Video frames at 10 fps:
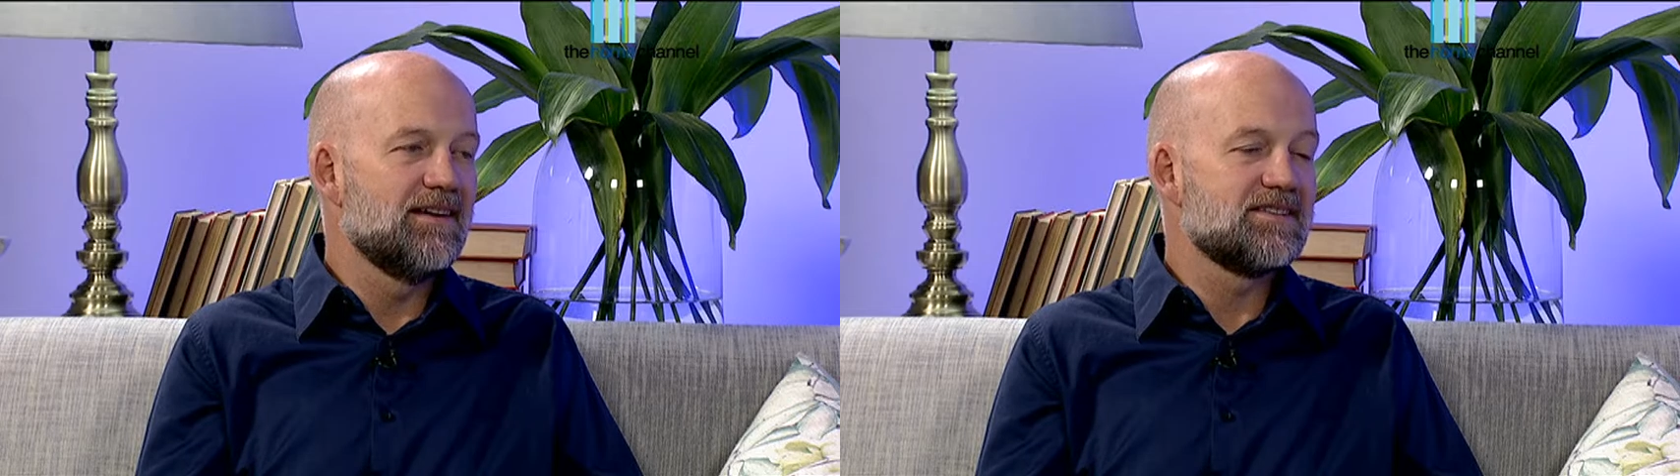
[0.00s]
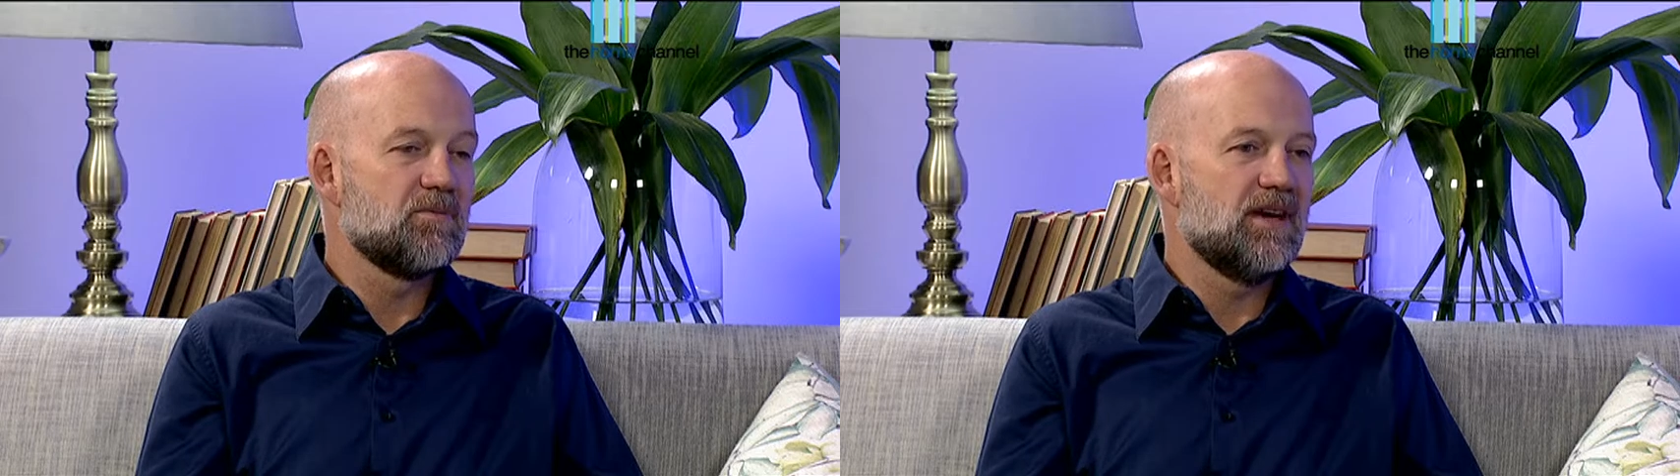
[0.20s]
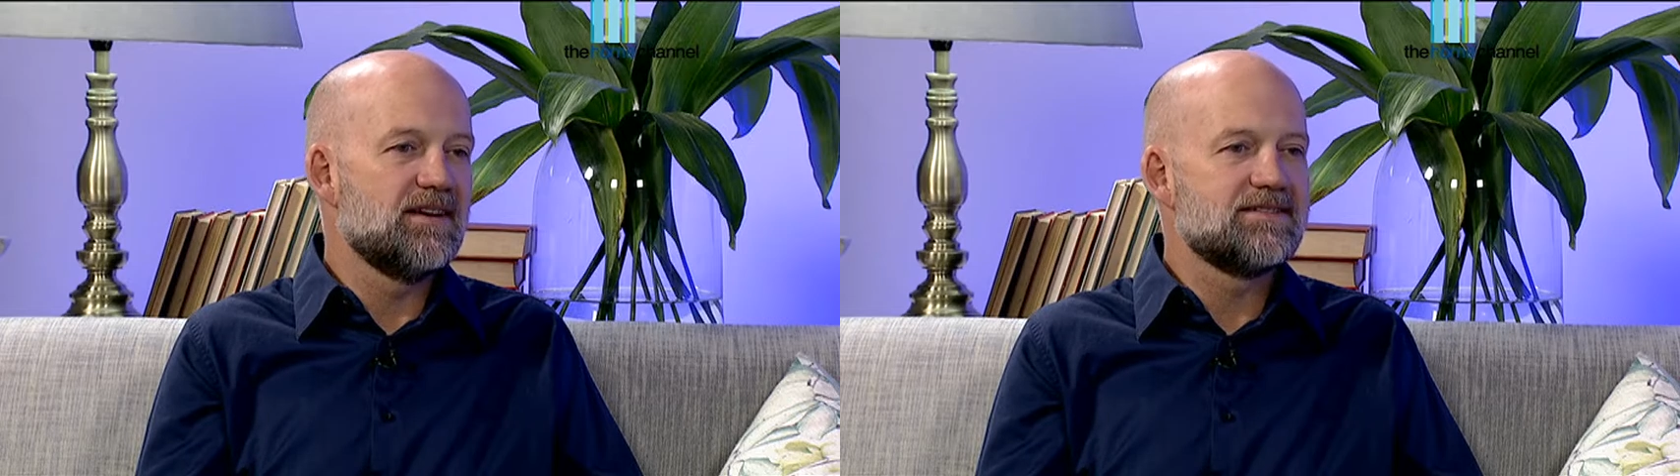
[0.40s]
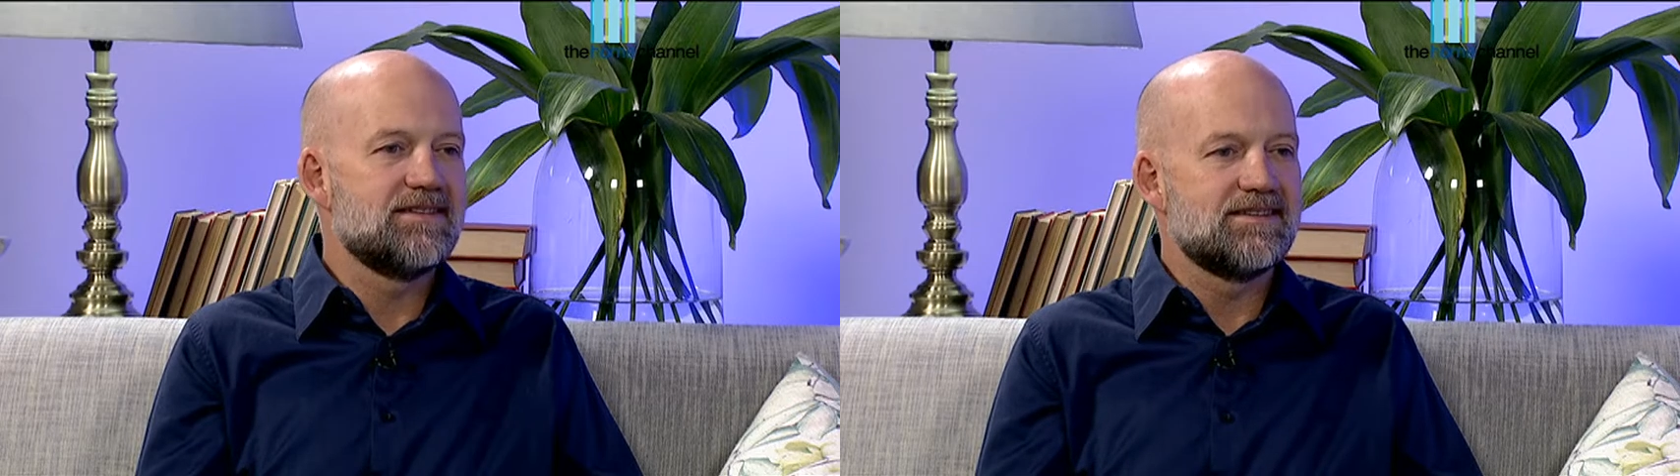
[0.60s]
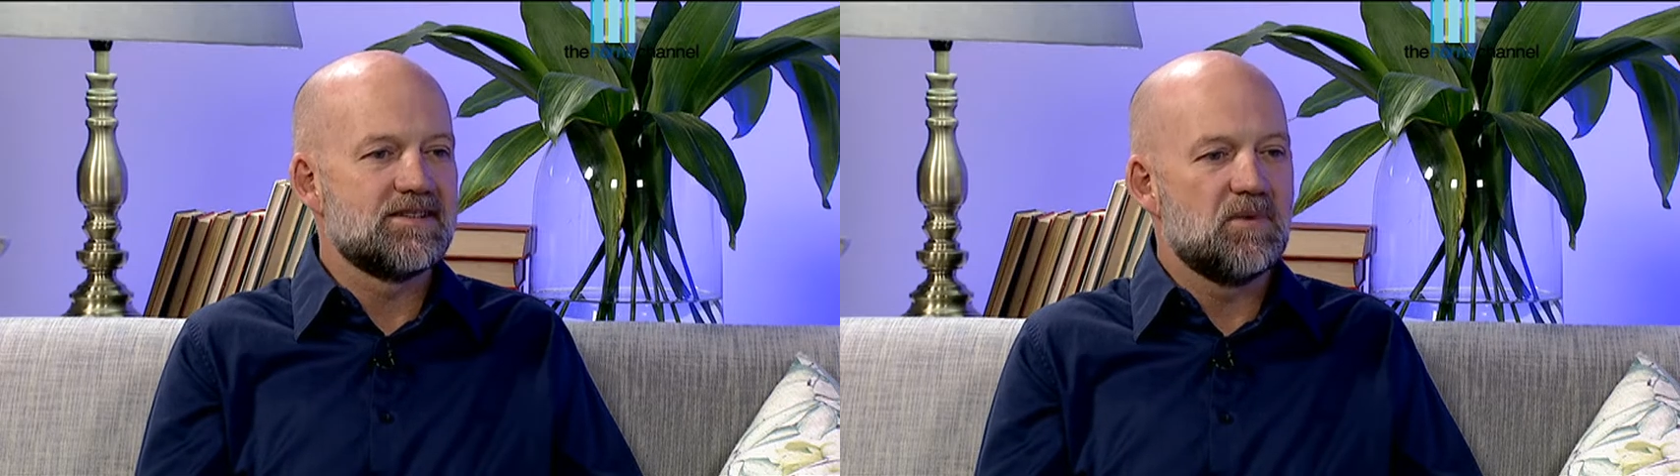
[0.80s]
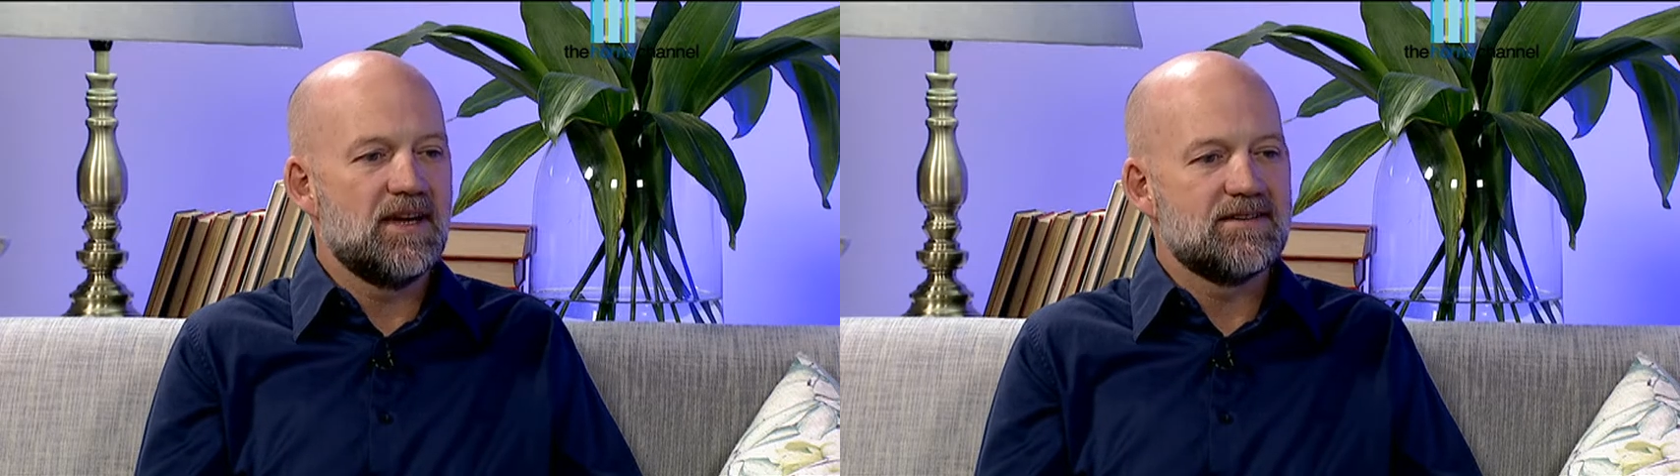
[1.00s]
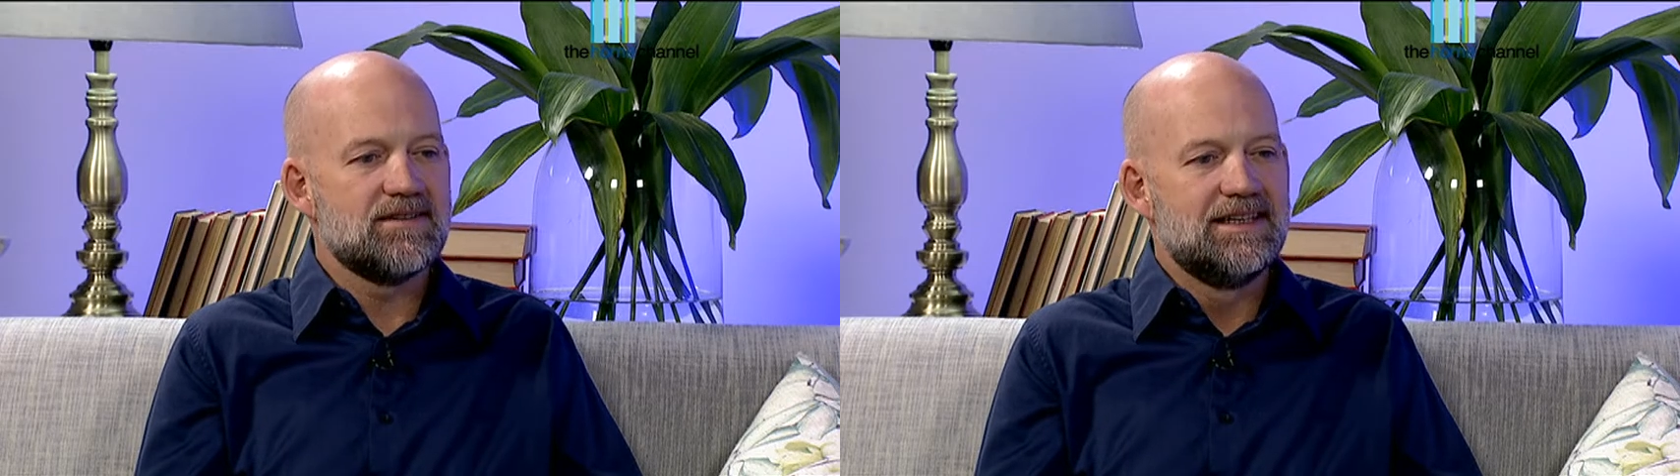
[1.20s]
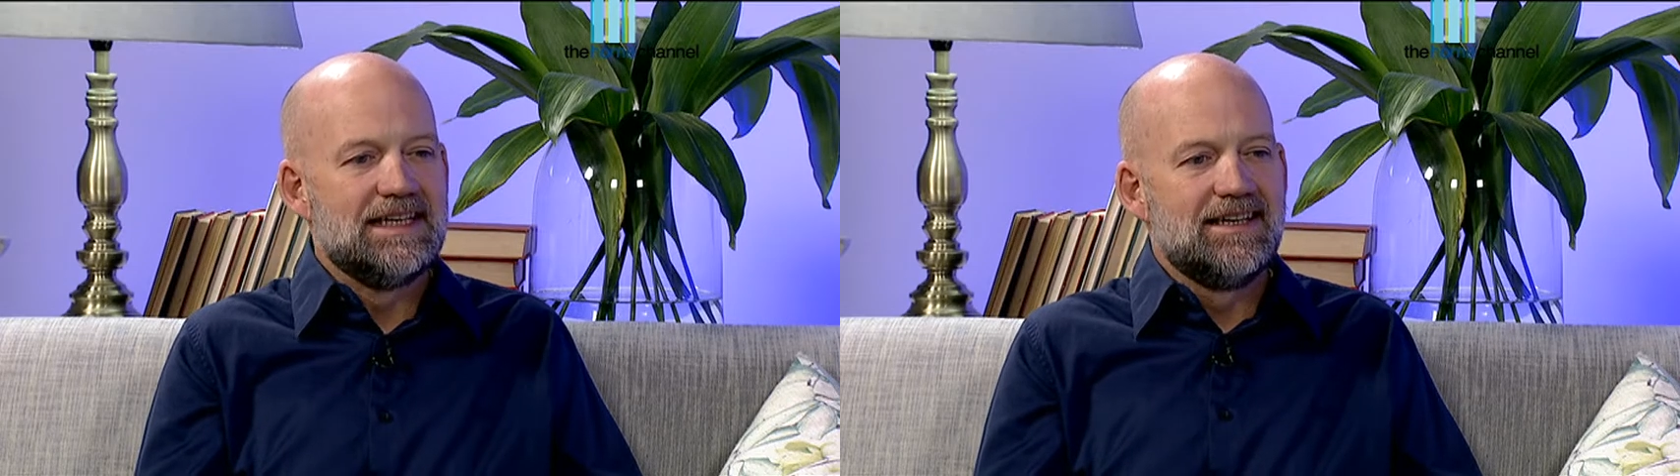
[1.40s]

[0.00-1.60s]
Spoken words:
It's about